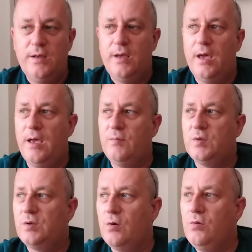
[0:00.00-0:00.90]
Um,
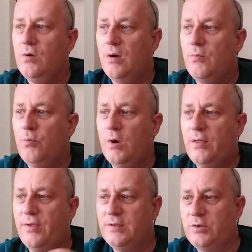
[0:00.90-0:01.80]
so one of
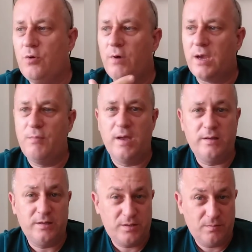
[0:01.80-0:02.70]
the things I do recommend
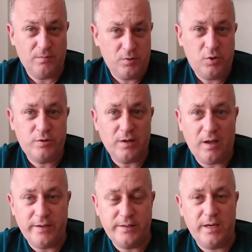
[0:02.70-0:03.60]
is
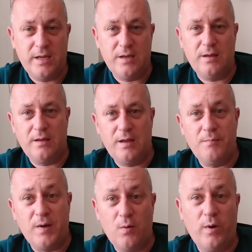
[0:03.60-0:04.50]
utilizing it in
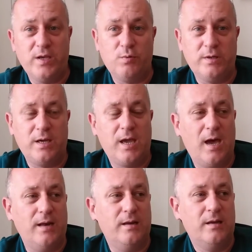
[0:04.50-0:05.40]
better ways when you
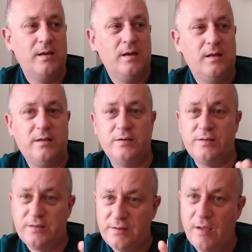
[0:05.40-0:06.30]
can. There's
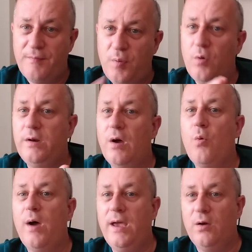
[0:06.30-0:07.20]
stuff put in our
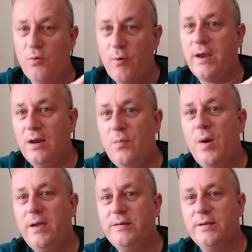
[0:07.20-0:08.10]
way on a regular
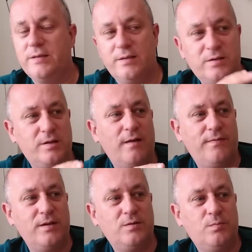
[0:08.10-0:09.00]
basis, and there's
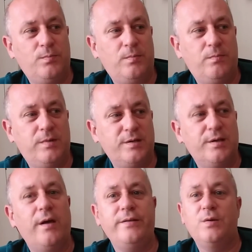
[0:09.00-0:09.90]
stuff that's
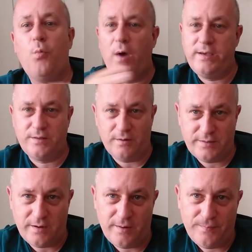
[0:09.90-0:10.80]
designed to waste our
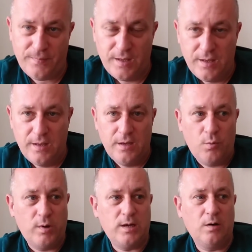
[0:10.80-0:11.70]
time
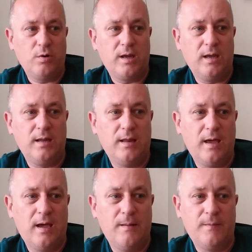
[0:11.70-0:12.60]
when you look at
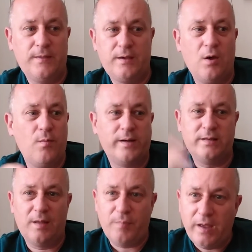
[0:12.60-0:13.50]
um, the, going back to
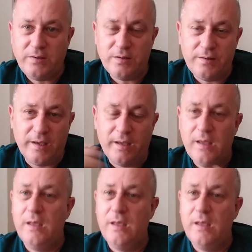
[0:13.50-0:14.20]
that pension thing,